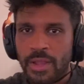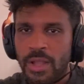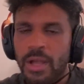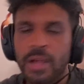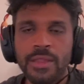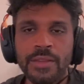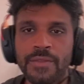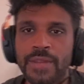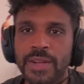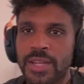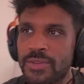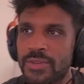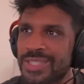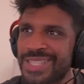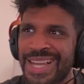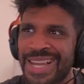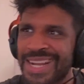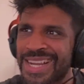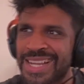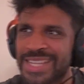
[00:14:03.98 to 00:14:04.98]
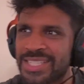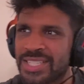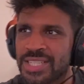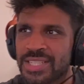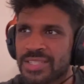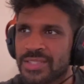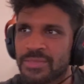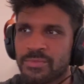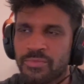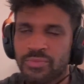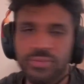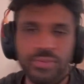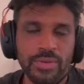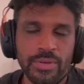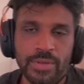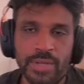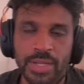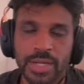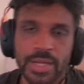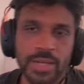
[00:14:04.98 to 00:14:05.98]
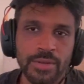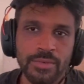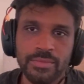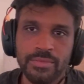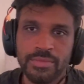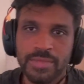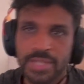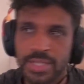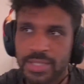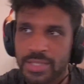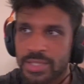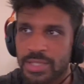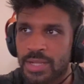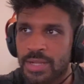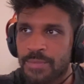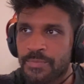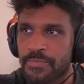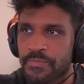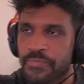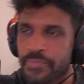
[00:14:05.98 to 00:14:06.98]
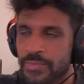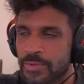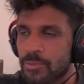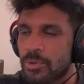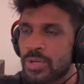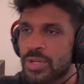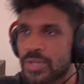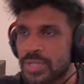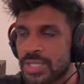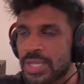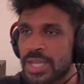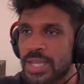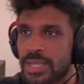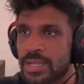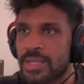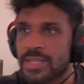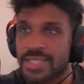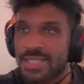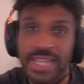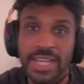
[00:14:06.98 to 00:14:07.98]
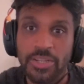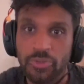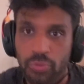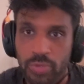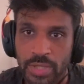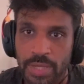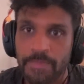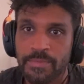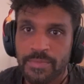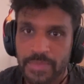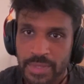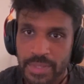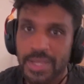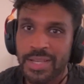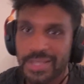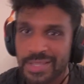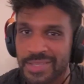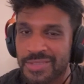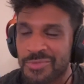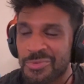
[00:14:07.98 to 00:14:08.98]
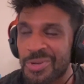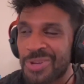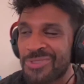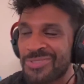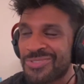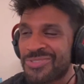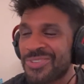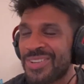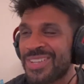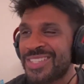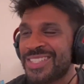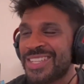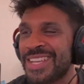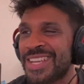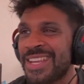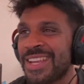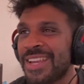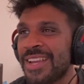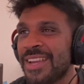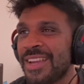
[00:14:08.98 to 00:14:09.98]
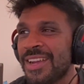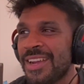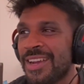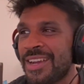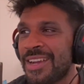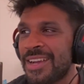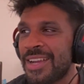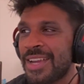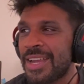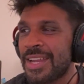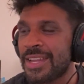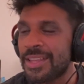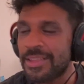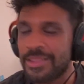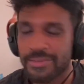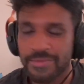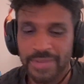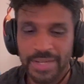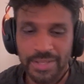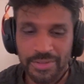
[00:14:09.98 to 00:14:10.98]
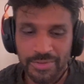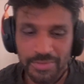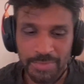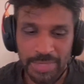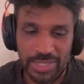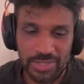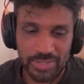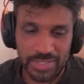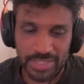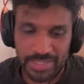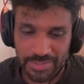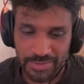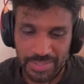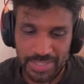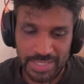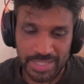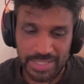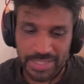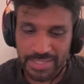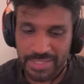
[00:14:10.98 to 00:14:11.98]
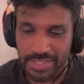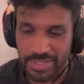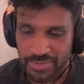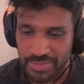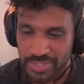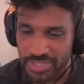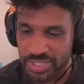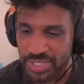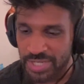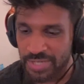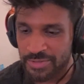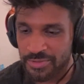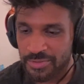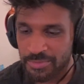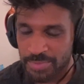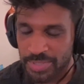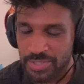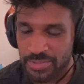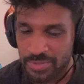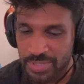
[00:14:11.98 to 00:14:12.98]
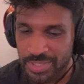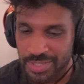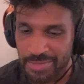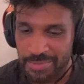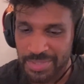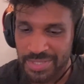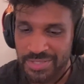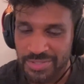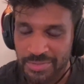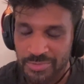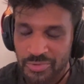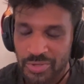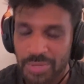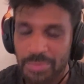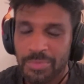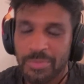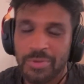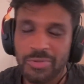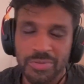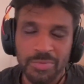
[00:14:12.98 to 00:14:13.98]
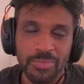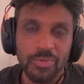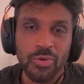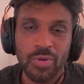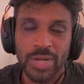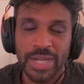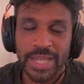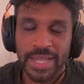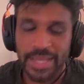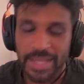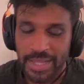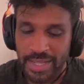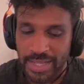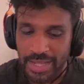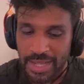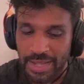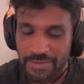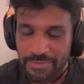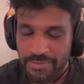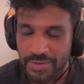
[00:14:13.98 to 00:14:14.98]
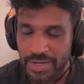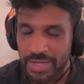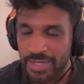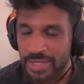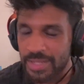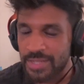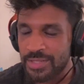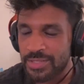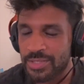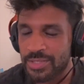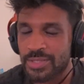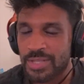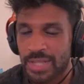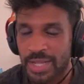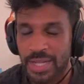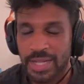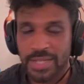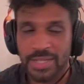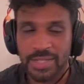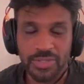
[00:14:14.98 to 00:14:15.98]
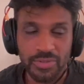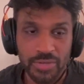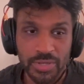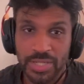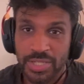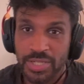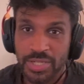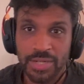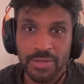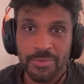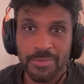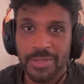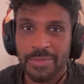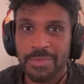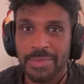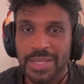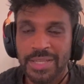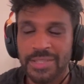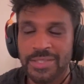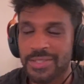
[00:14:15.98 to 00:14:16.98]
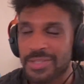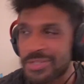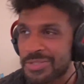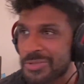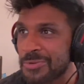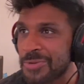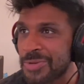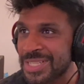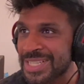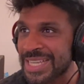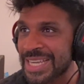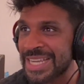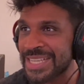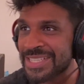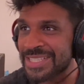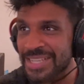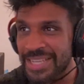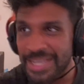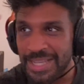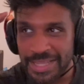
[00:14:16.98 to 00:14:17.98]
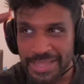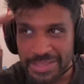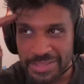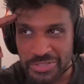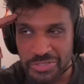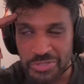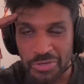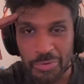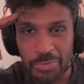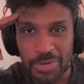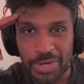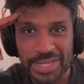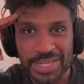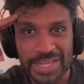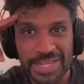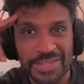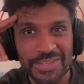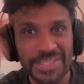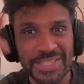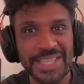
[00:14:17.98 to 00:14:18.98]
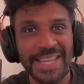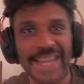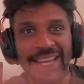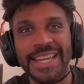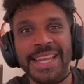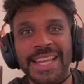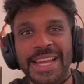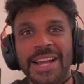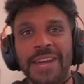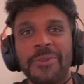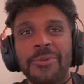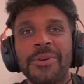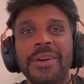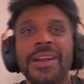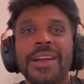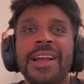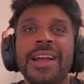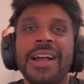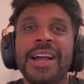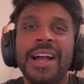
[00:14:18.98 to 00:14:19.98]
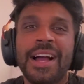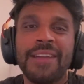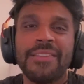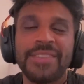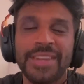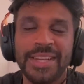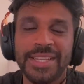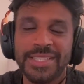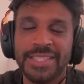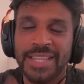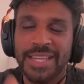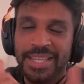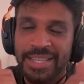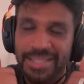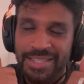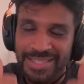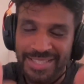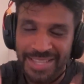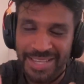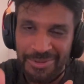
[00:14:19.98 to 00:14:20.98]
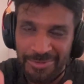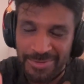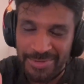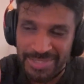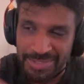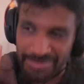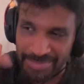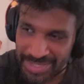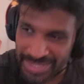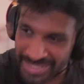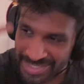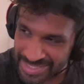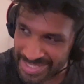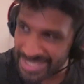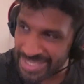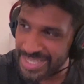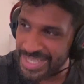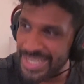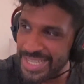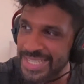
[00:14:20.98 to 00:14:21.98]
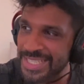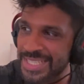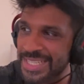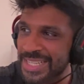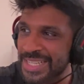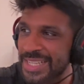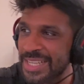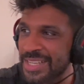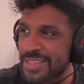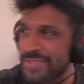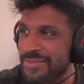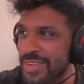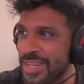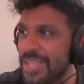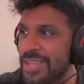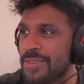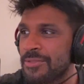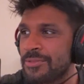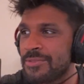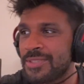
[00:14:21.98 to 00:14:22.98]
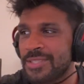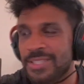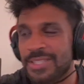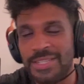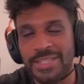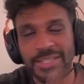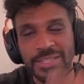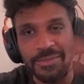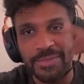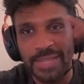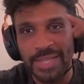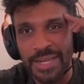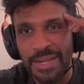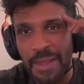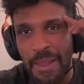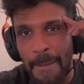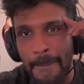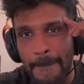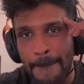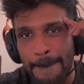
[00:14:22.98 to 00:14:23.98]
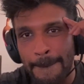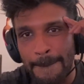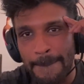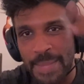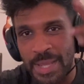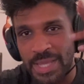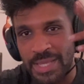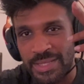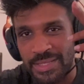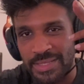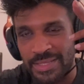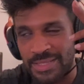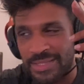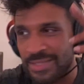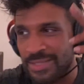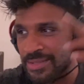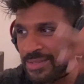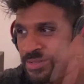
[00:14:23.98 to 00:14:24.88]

Other videos that I can just, you know, just, what do I say? Schedule them, is what I was trying to say. Any other videos, main content series you get to see on this channel, so be sure to comment and subscribe, and most importantly, have fun and join the journey with me. So as always, guys, this is your boy Dino signing out. Have a nice day, stay awesome, and I'll see you guys in the next video. So until then, peace.